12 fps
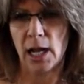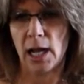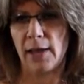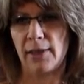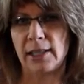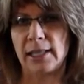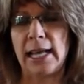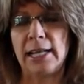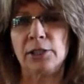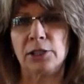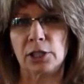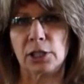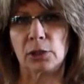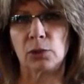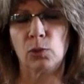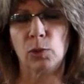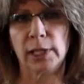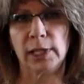The
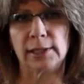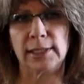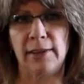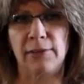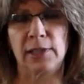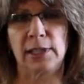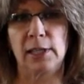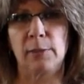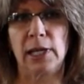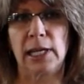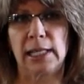lender will definitely be